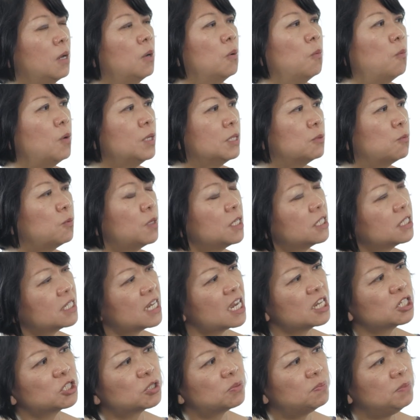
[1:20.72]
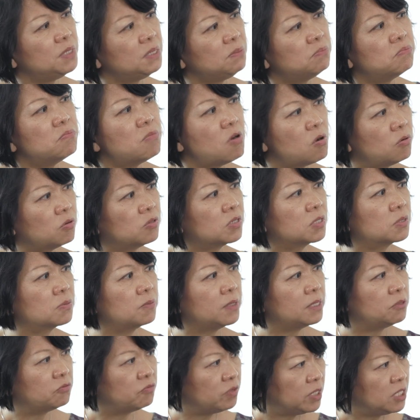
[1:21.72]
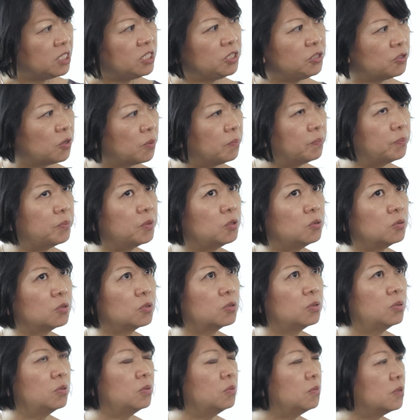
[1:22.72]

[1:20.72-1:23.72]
So what what touched me most when reading your book